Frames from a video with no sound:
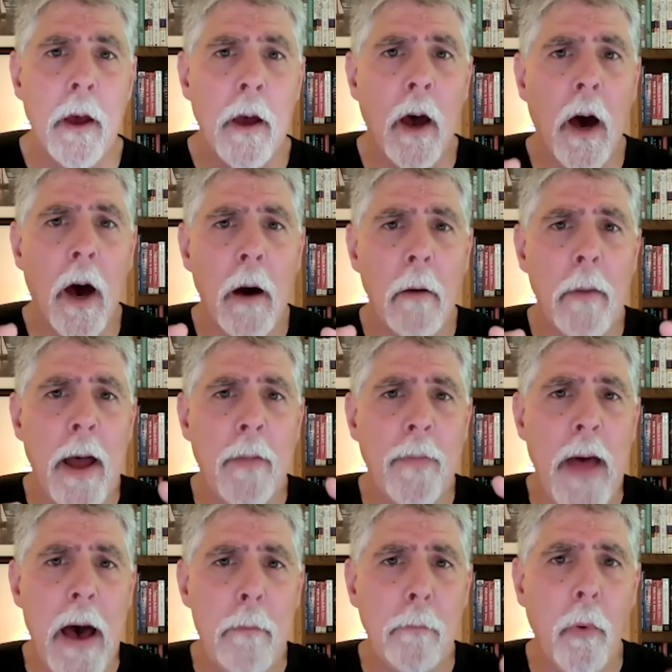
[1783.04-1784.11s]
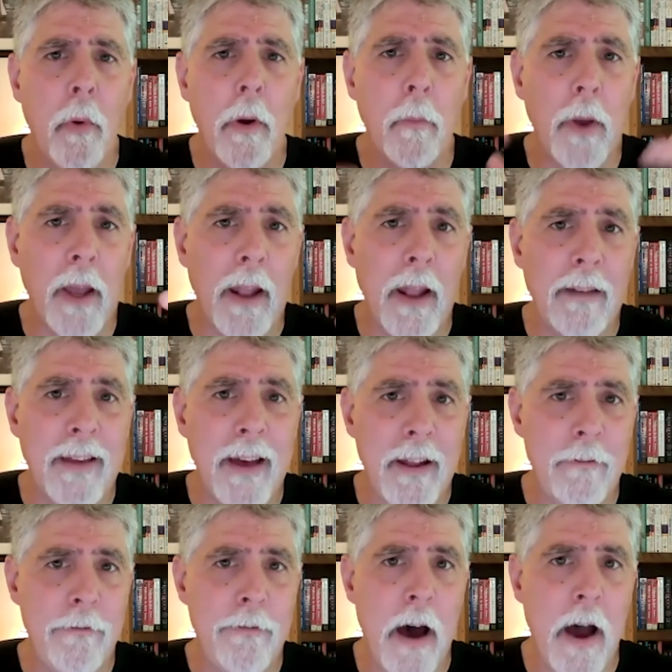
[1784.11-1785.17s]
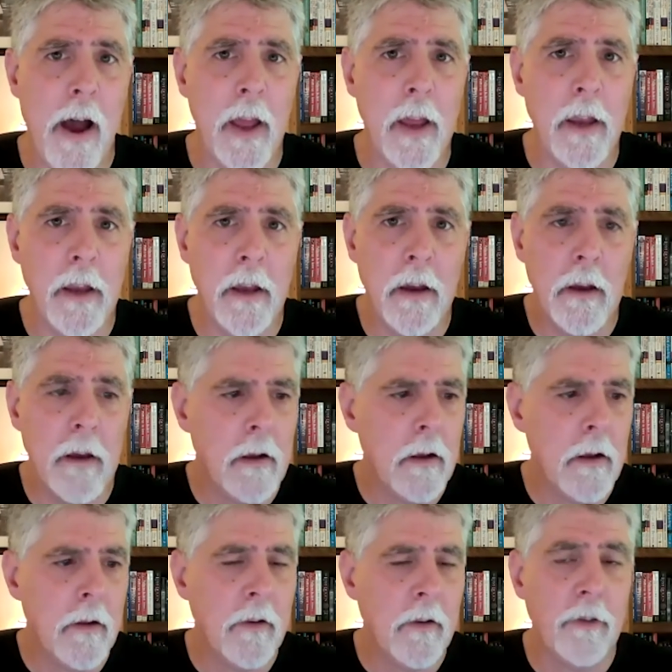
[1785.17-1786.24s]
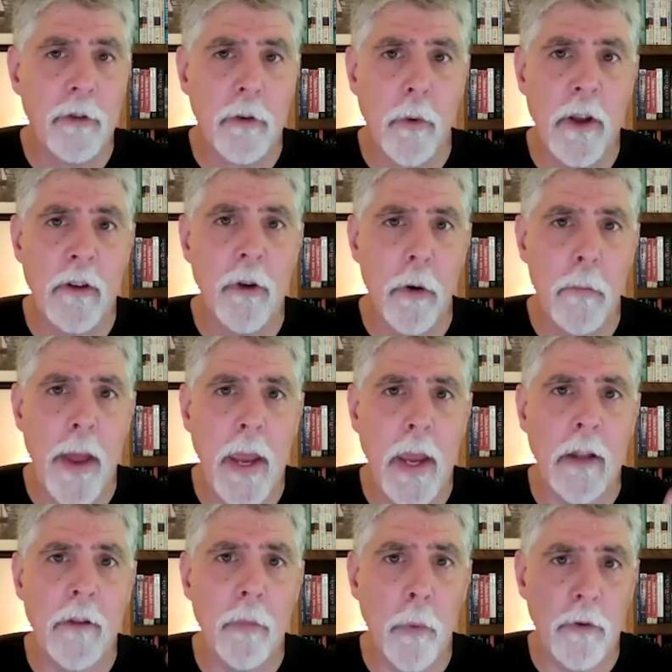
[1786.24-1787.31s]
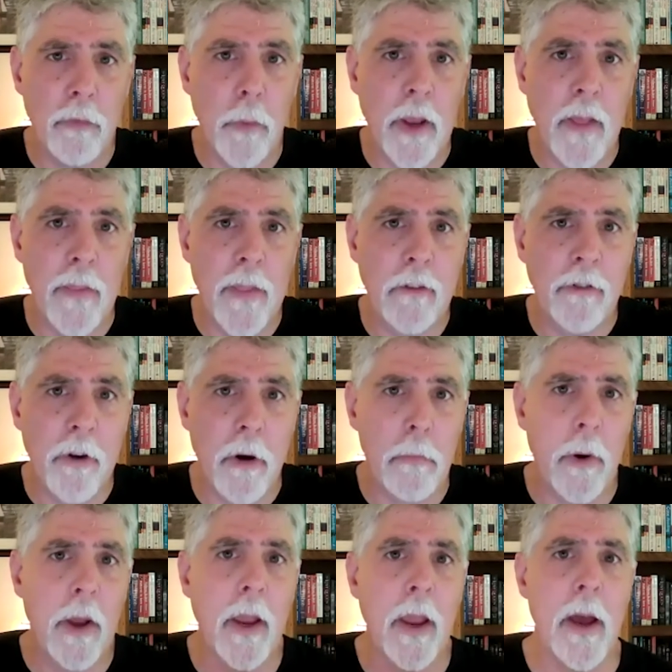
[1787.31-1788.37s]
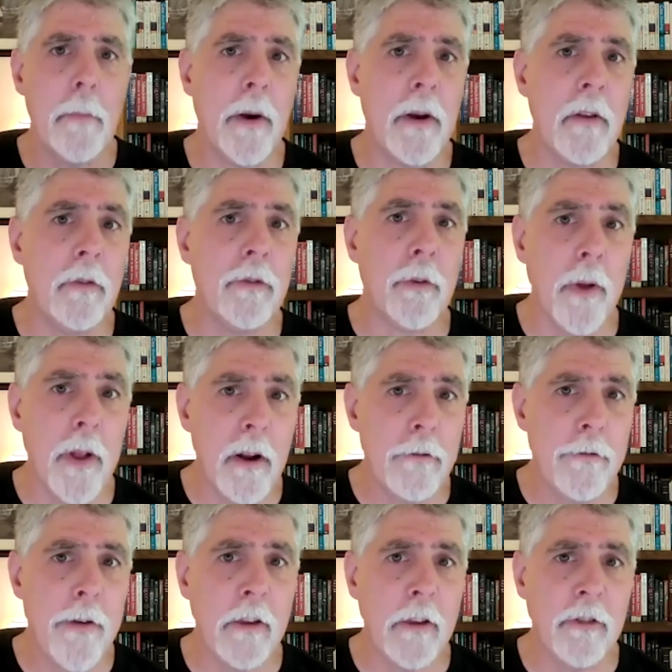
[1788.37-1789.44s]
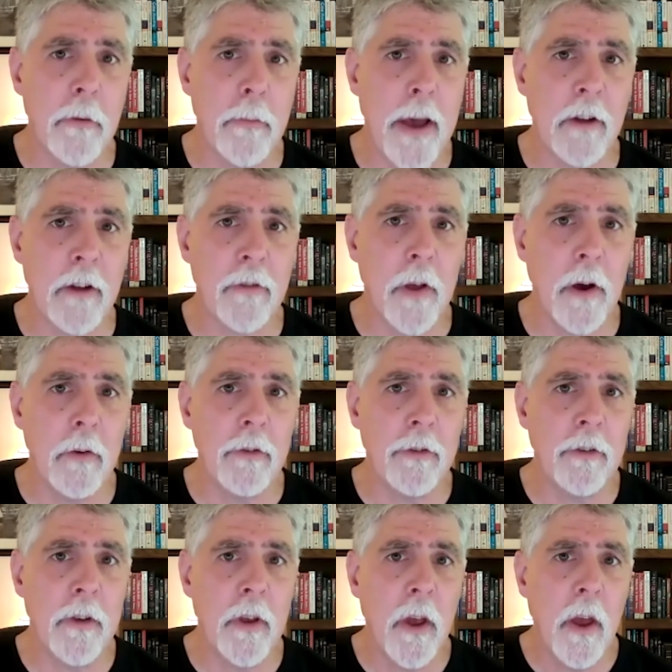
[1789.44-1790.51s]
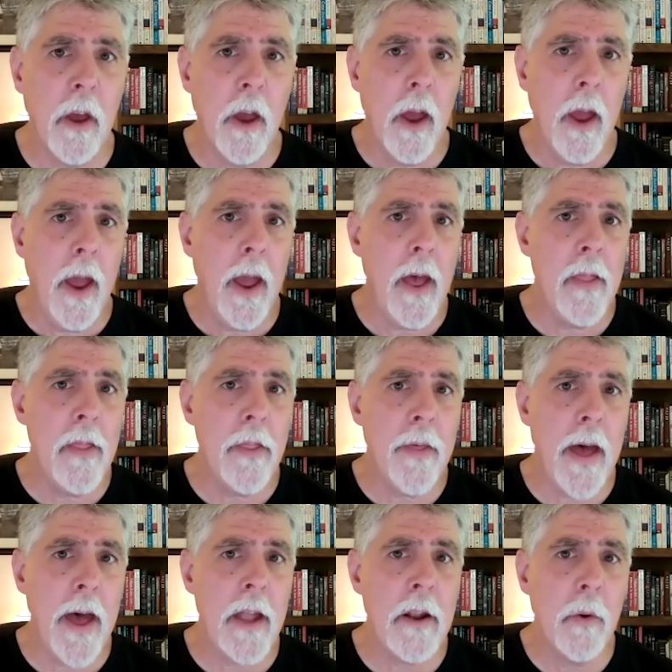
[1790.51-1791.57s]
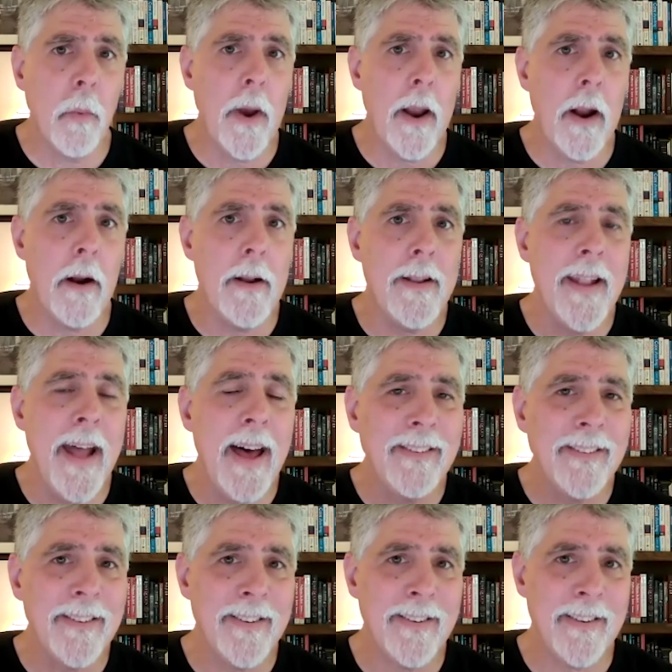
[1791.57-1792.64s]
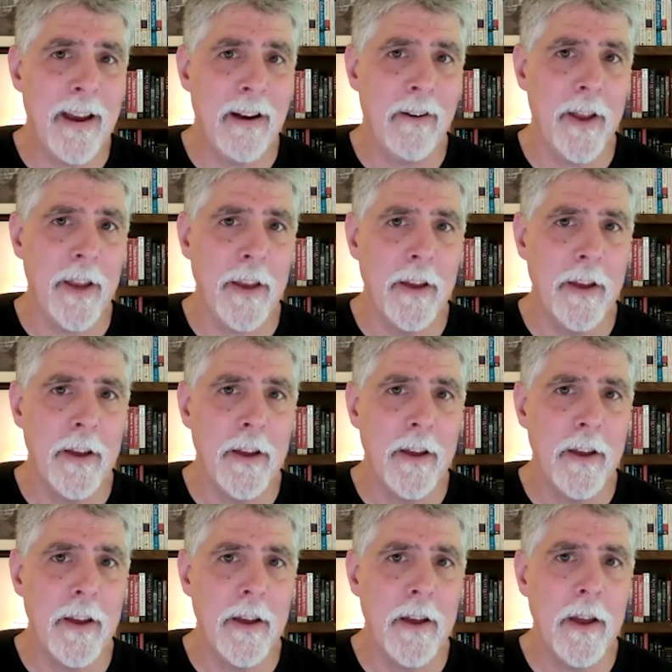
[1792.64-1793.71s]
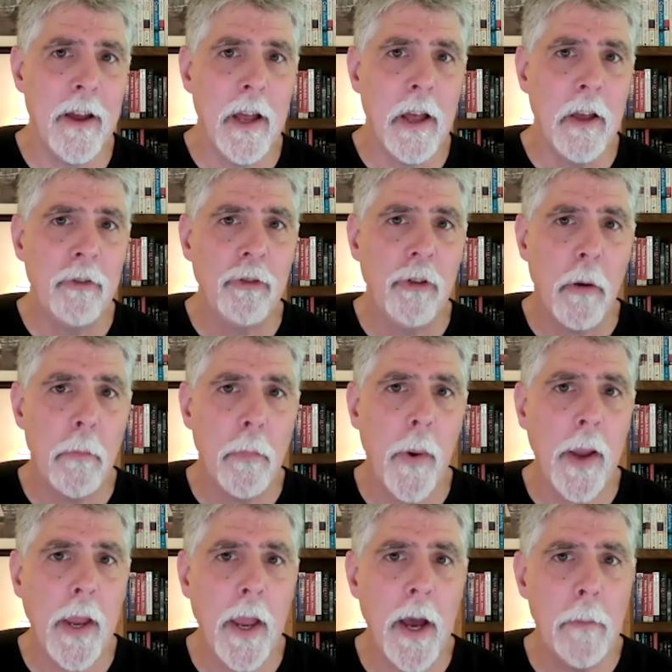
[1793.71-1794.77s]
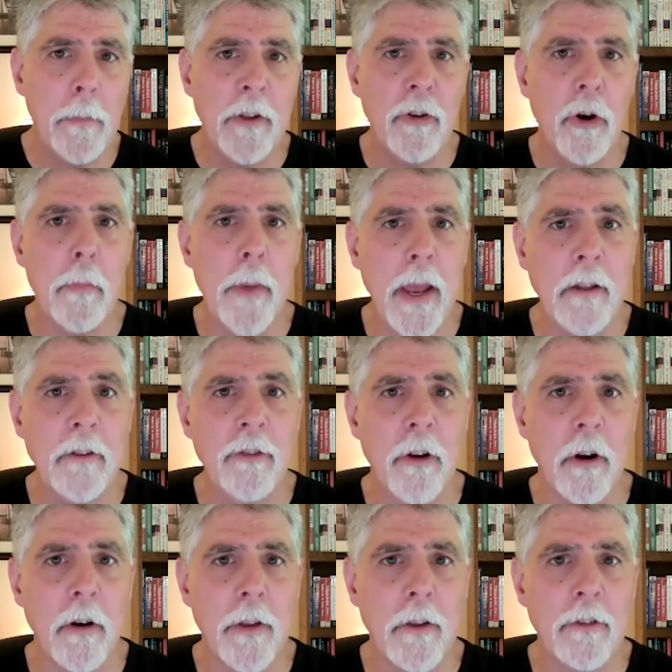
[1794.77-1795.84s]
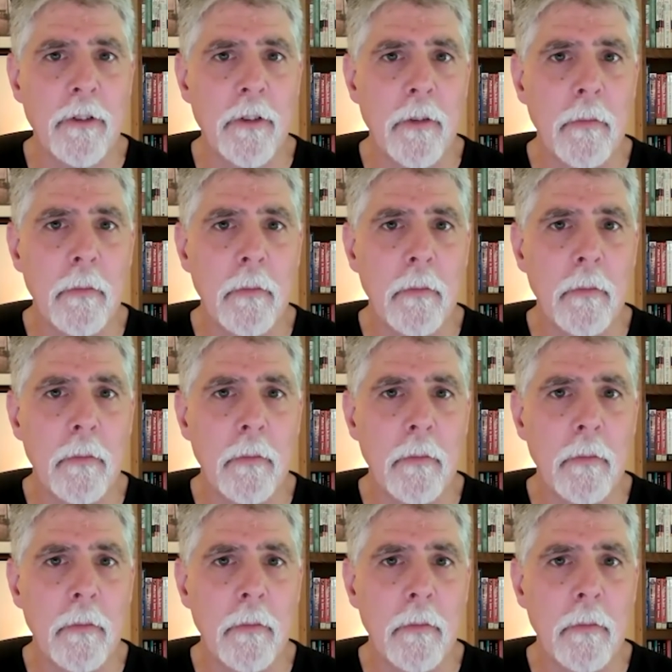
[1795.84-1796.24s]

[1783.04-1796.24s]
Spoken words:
At that point, we can identify discrete domains, which we can then start breaking up our user interface to match those. And then, where necessary, start breaking up a domain service